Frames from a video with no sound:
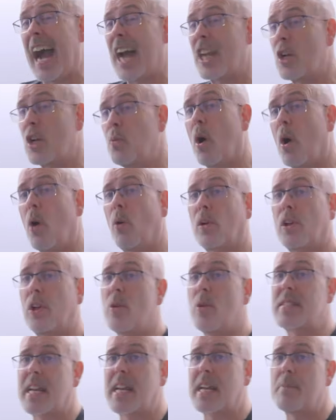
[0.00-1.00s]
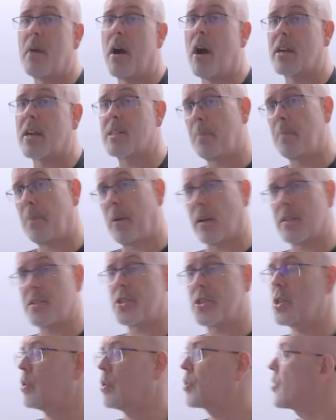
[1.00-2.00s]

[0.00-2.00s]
and you won't lose any marks in parts 2,